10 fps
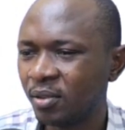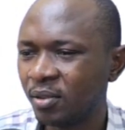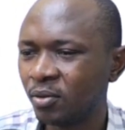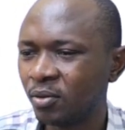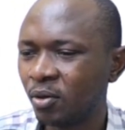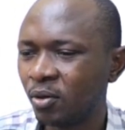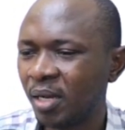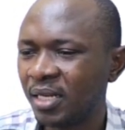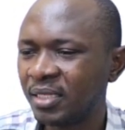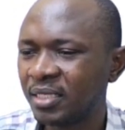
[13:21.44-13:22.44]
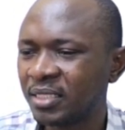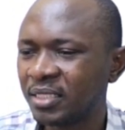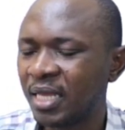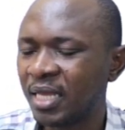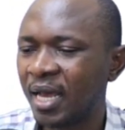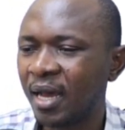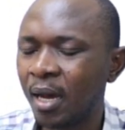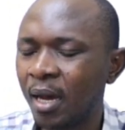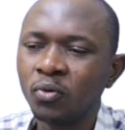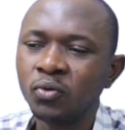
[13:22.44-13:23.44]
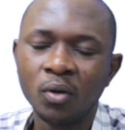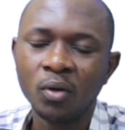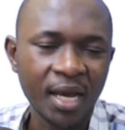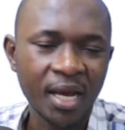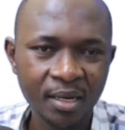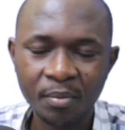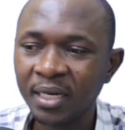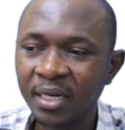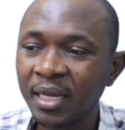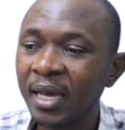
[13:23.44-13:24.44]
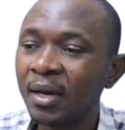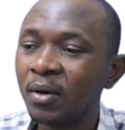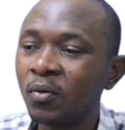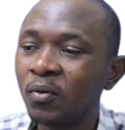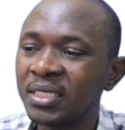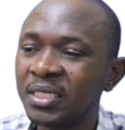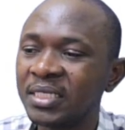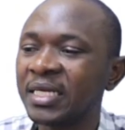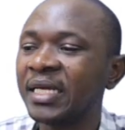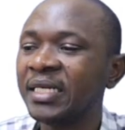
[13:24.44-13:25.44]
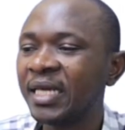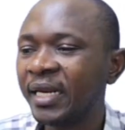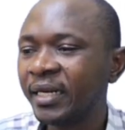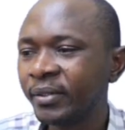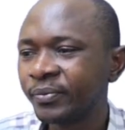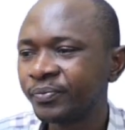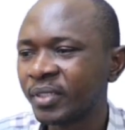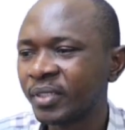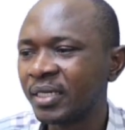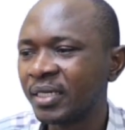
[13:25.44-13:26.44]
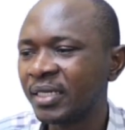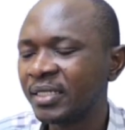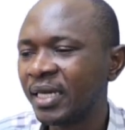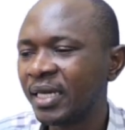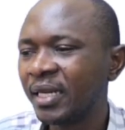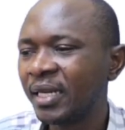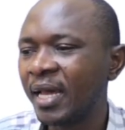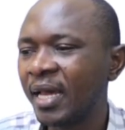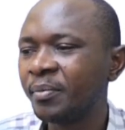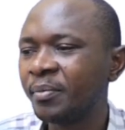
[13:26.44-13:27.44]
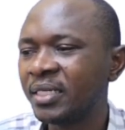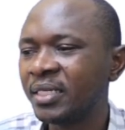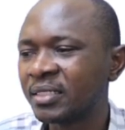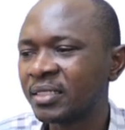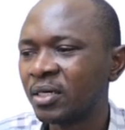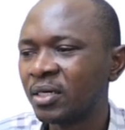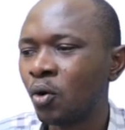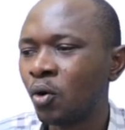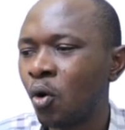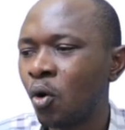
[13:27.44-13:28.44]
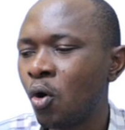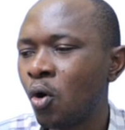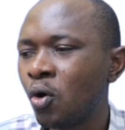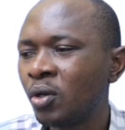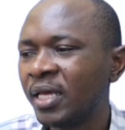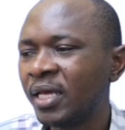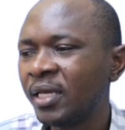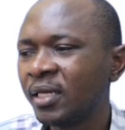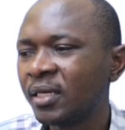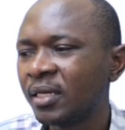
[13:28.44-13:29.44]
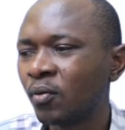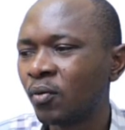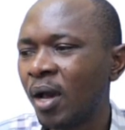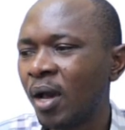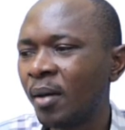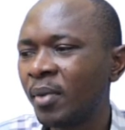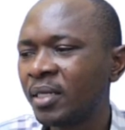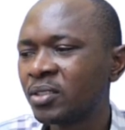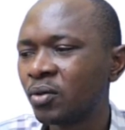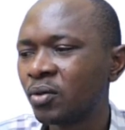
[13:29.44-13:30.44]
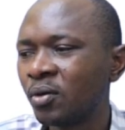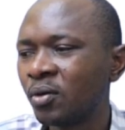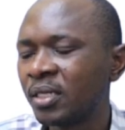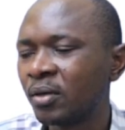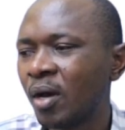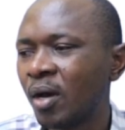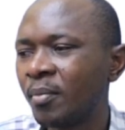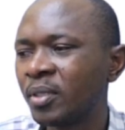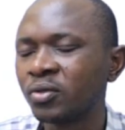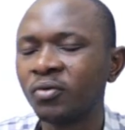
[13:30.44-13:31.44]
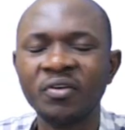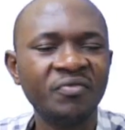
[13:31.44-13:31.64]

and meets all the requirements of a valid contract. So you expressly, you come into terms, you